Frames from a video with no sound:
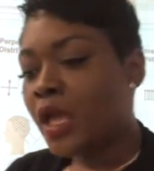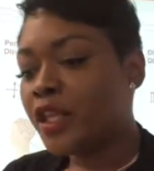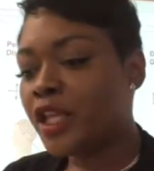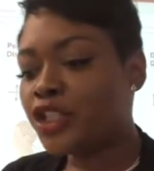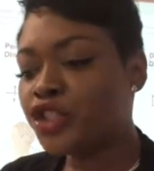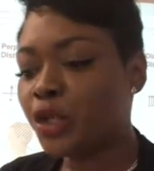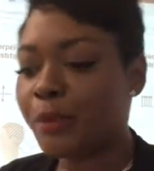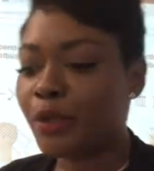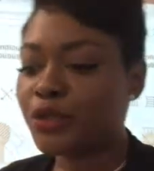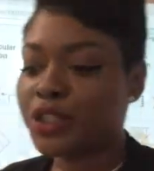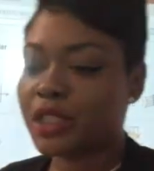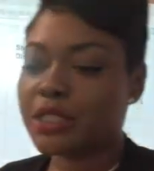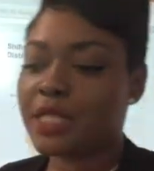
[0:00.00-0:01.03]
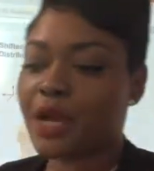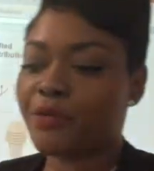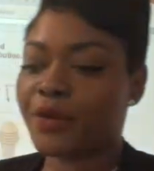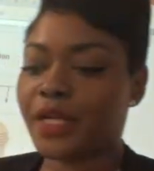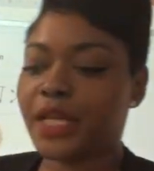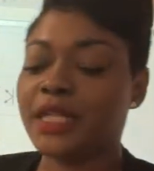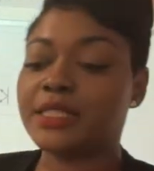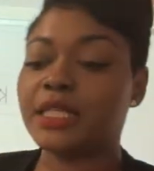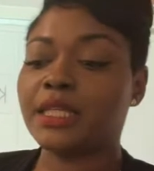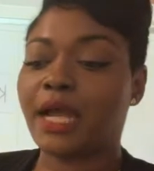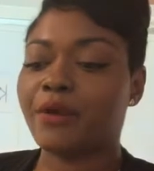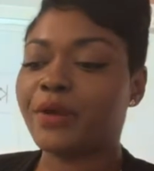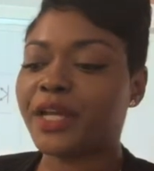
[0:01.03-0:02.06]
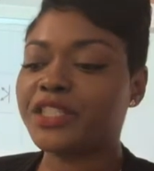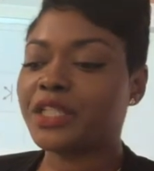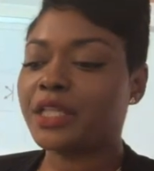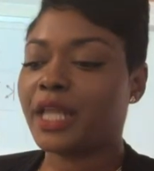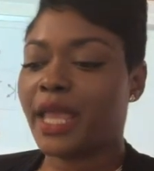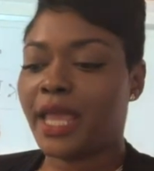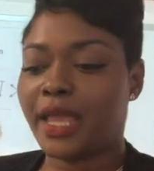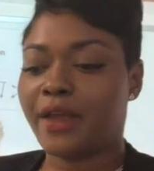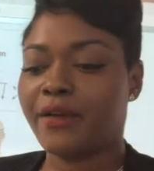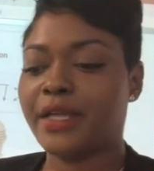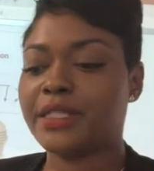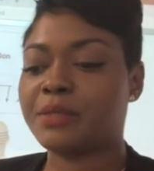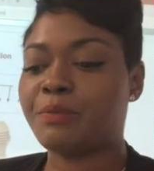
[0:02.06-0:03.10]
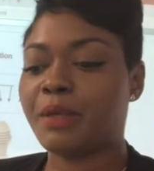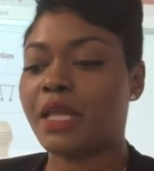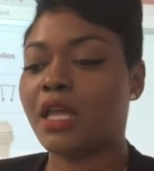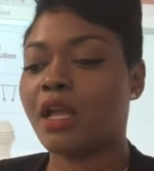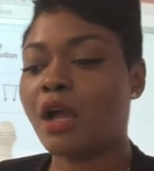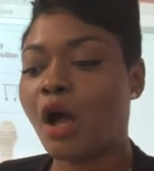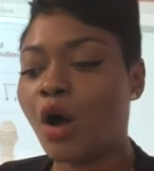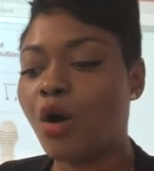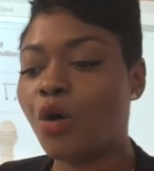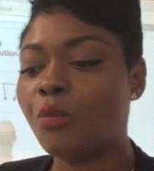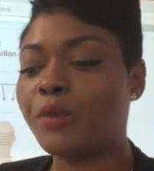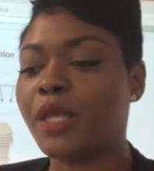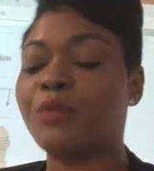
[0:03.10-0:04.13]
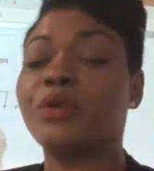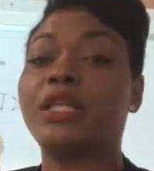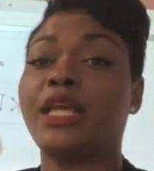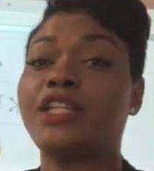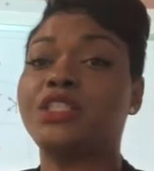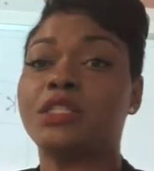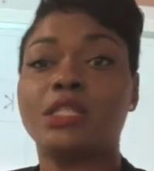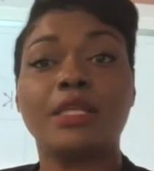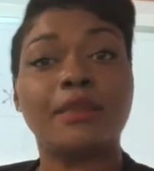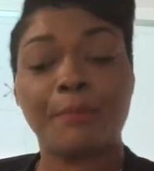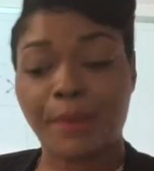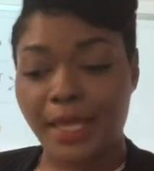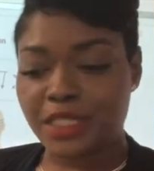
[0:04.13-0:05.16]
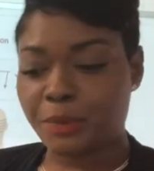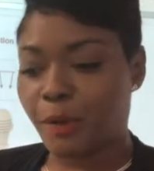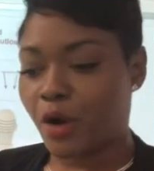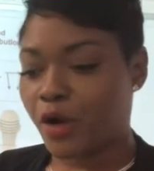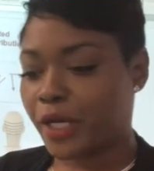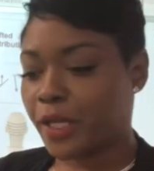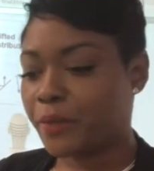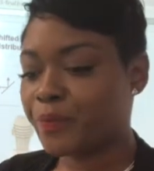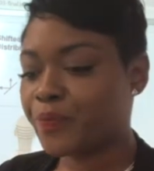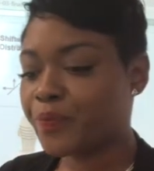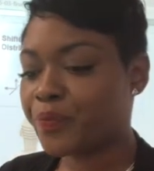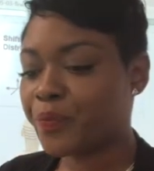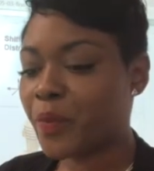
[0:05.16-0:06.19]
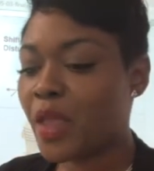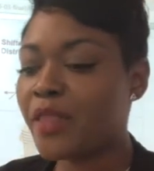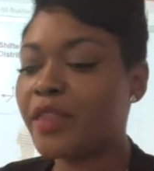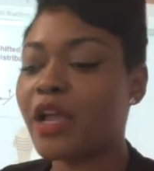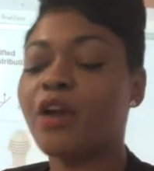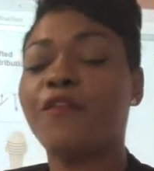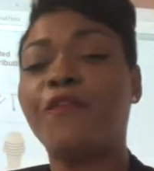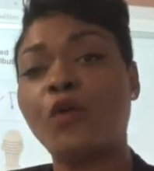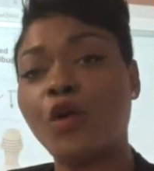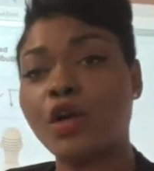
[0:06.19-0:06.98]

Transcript: Distribution is the direction the hair is being combed in relation to the base parting. There are 4